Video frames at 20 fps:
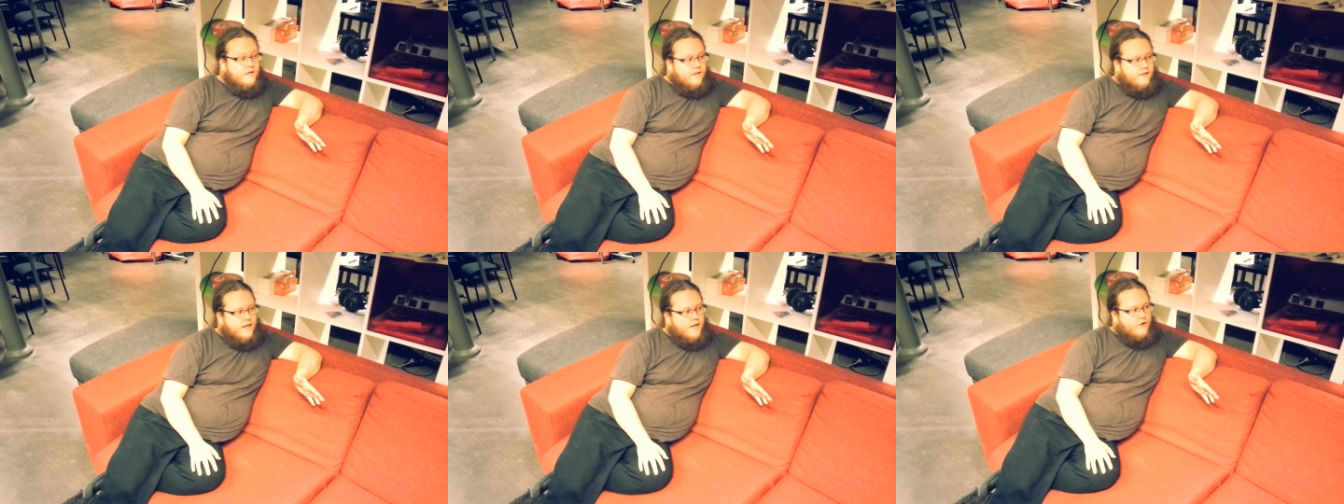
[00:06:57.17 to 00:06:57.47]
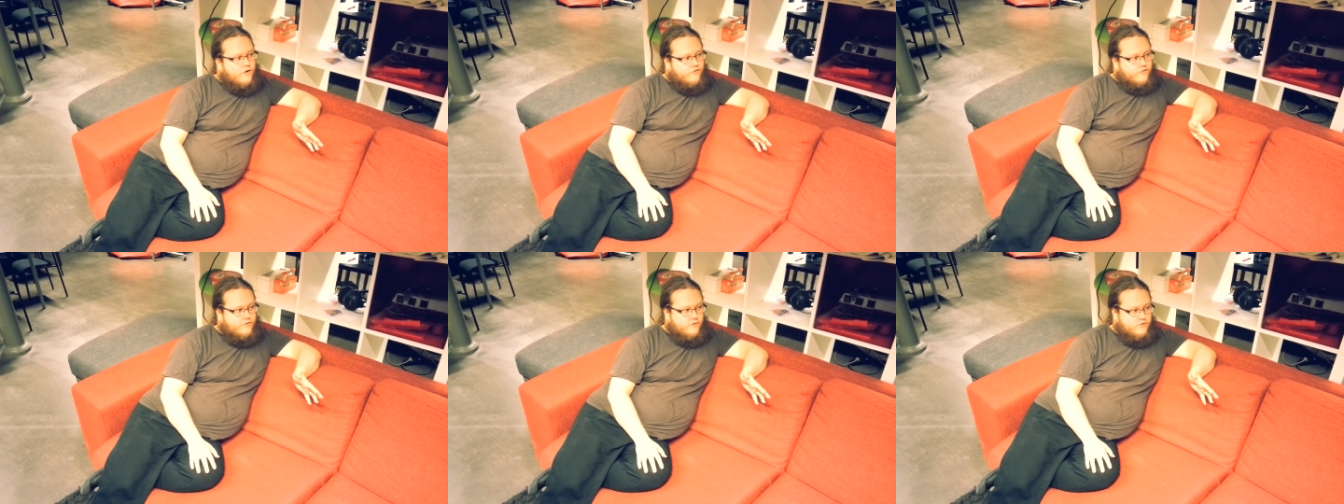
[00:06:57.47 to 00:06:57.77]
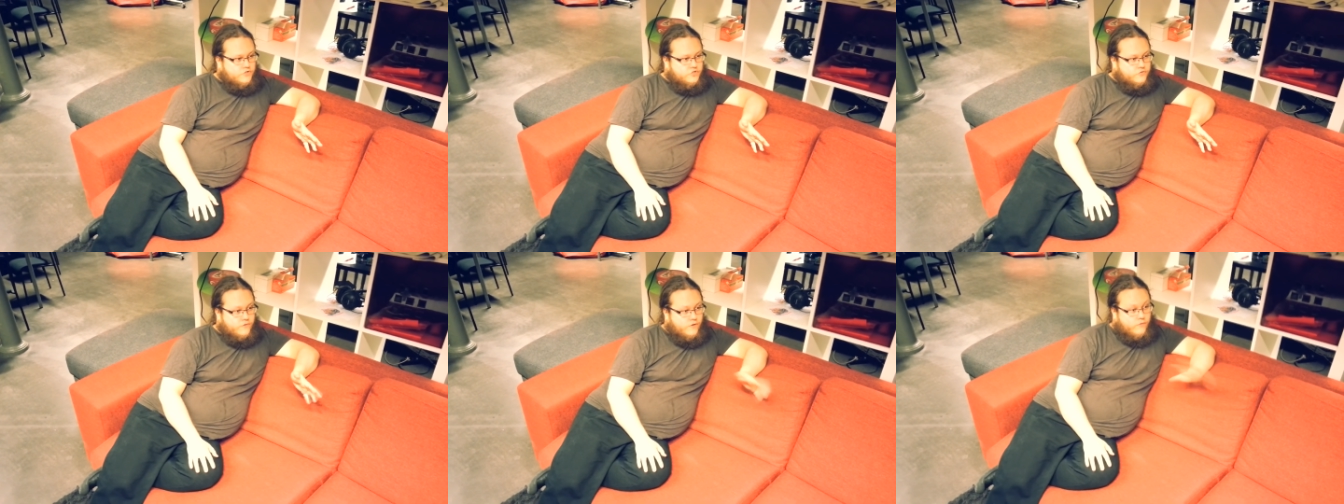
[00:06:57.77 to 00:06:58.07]
Then, of
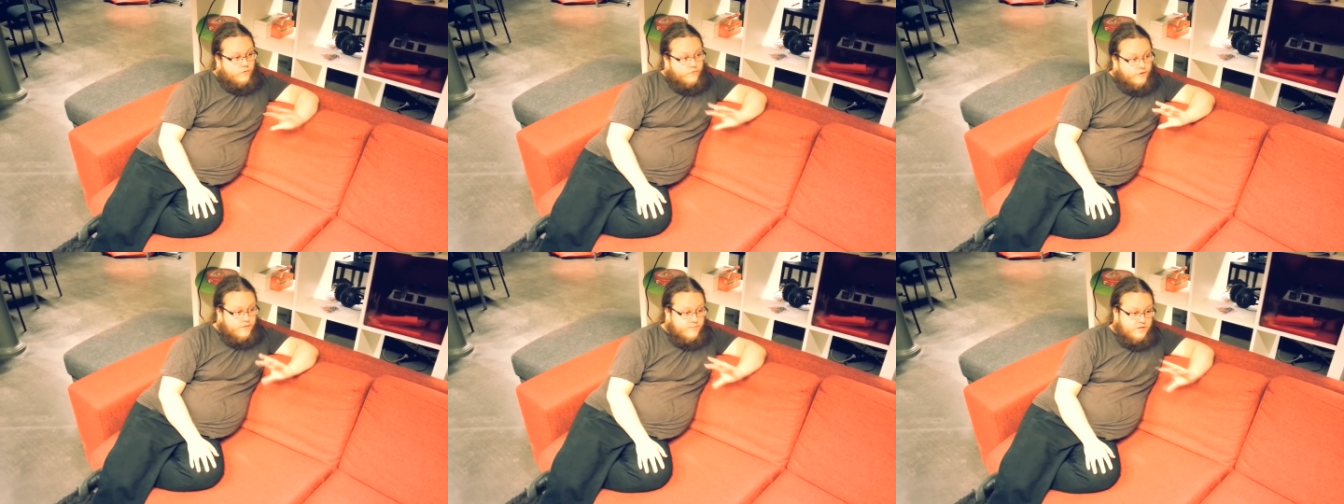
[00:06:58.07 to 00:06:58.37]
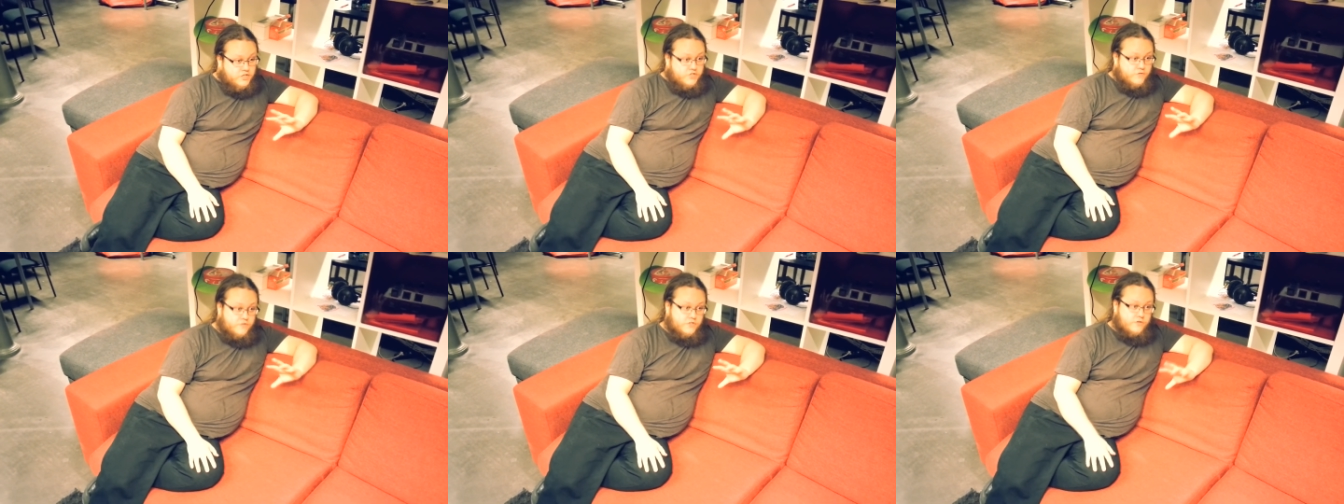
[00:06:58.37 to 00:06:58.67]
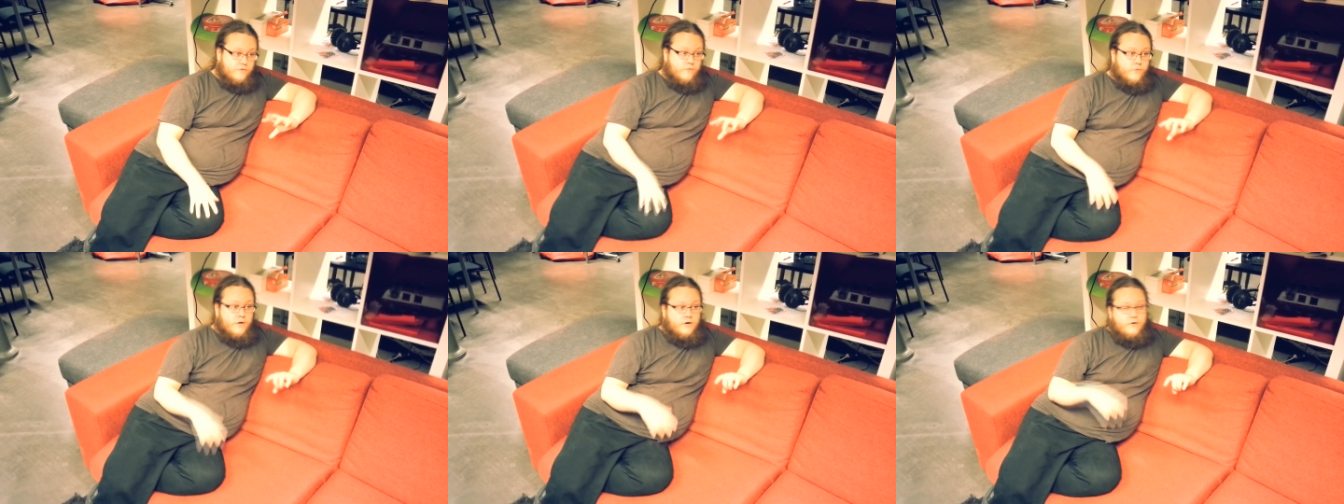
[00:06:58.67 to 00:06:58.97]
course, we already mentioned
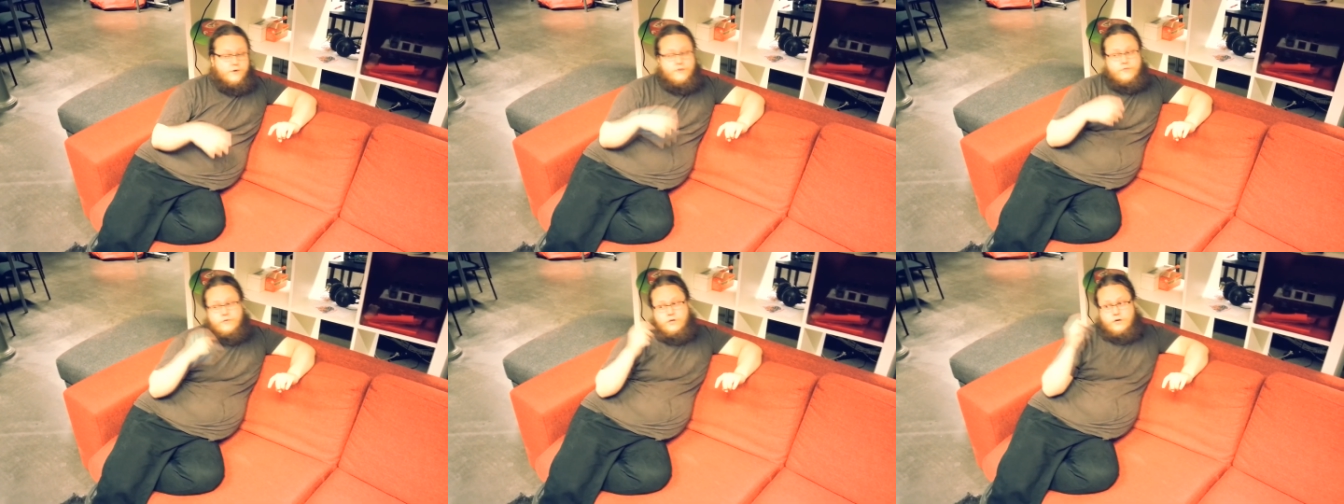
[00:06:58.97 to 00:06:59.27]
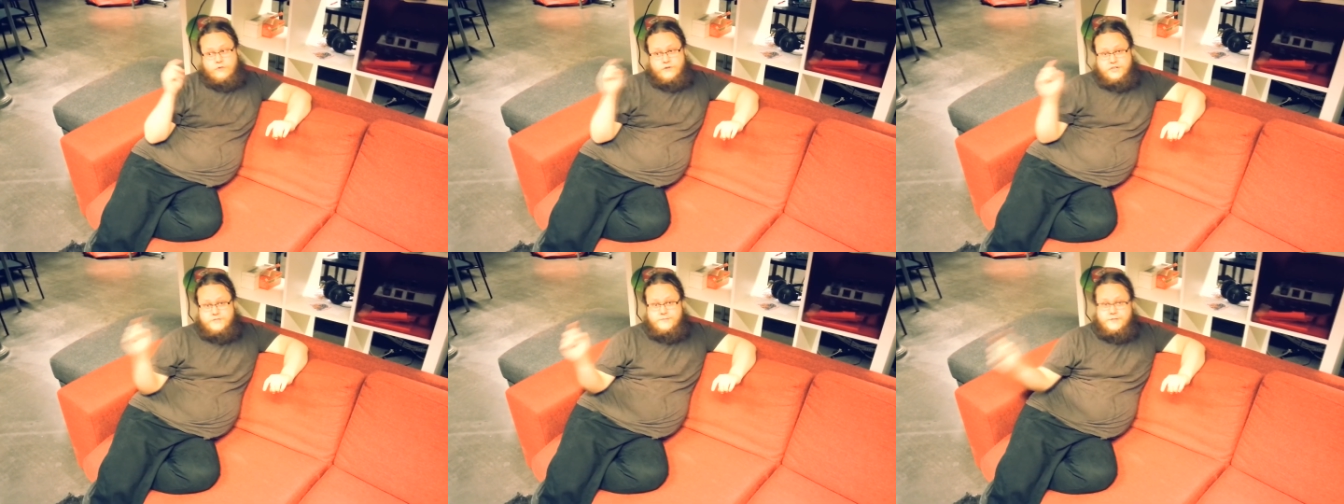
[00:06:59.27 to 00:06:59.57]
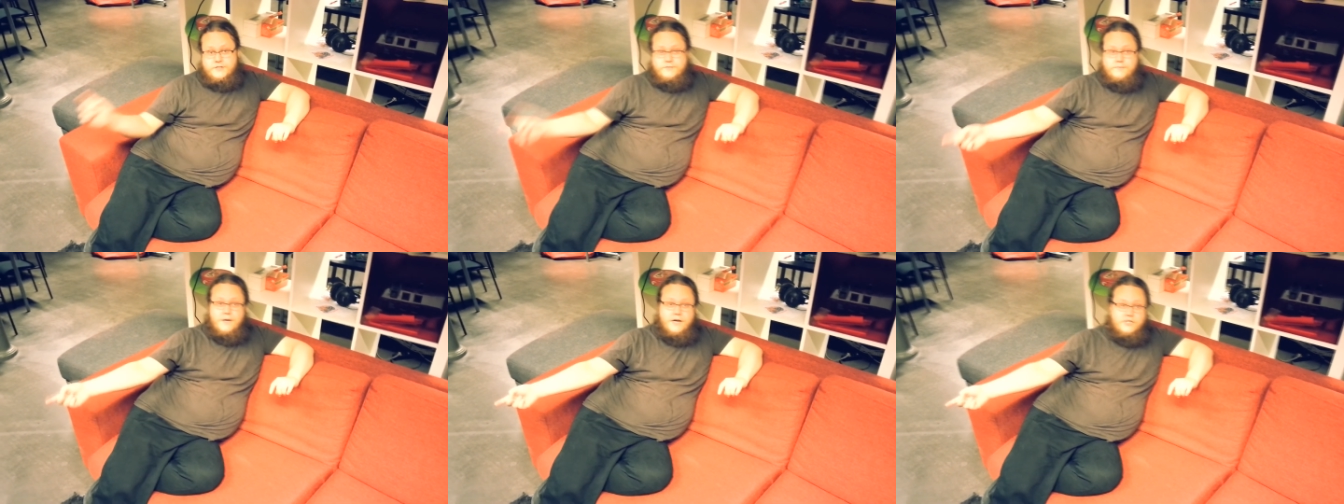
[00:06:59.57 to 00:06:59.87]
we're going to do the
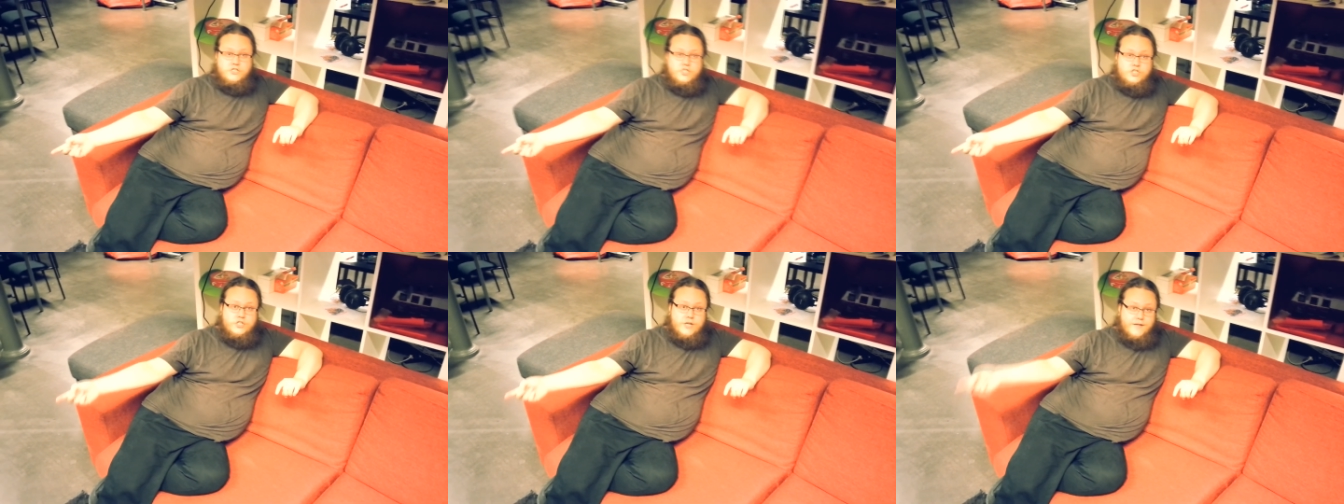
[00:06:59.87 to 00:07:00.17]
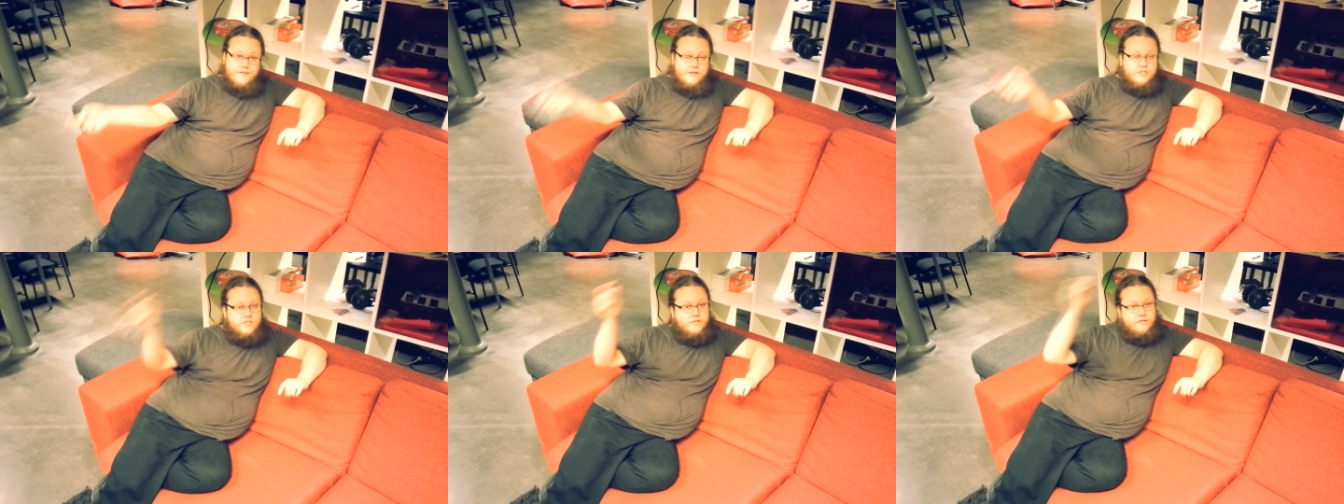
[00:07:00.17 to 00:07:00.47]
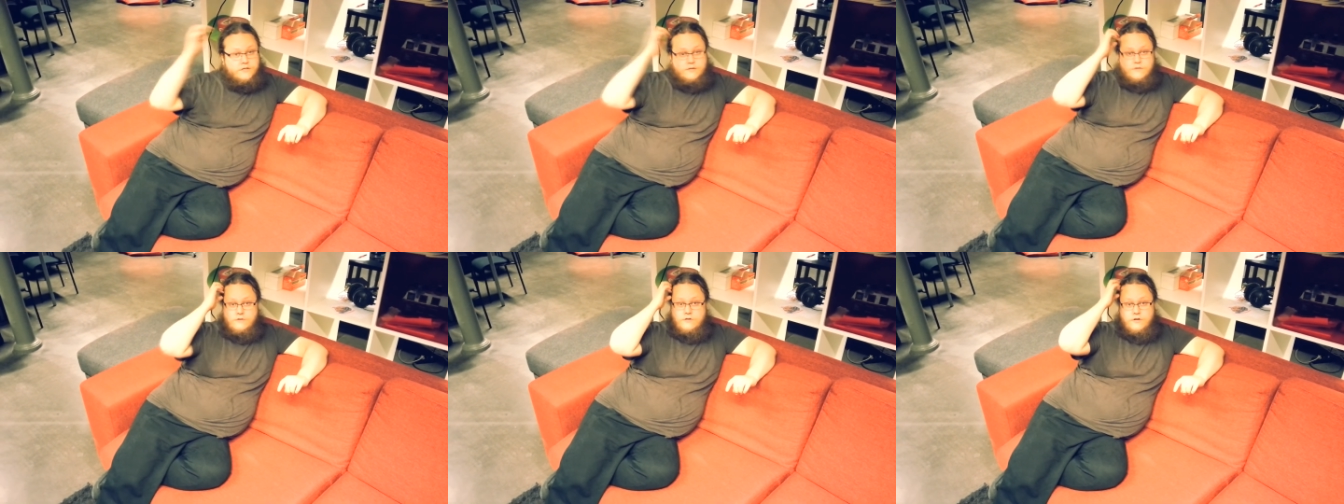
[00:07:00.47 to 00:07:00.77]
Christmas patch, and there's a
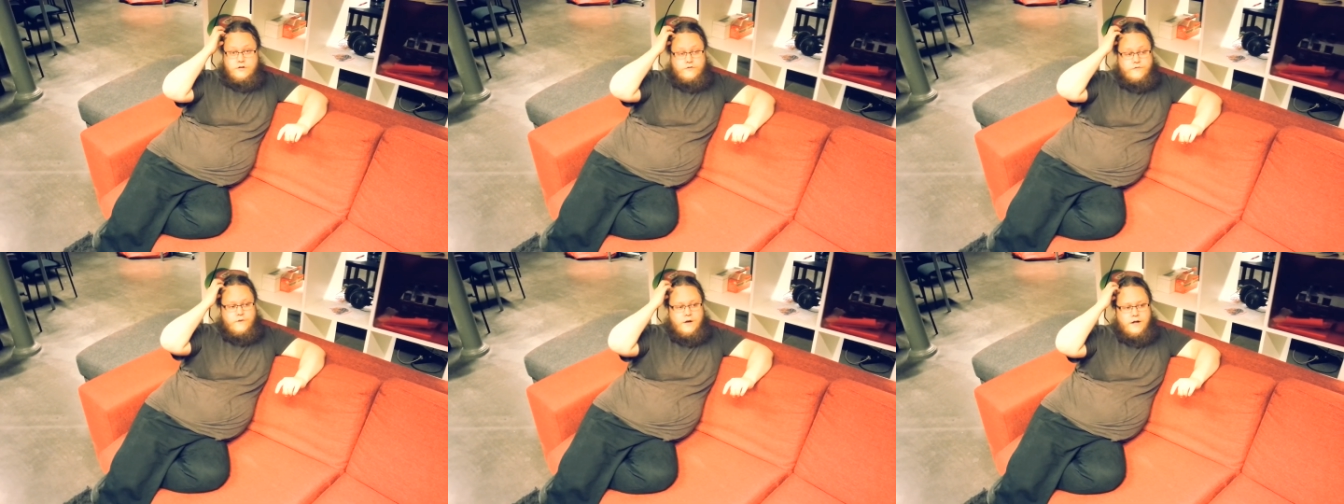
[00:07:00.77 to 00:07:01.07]
lot of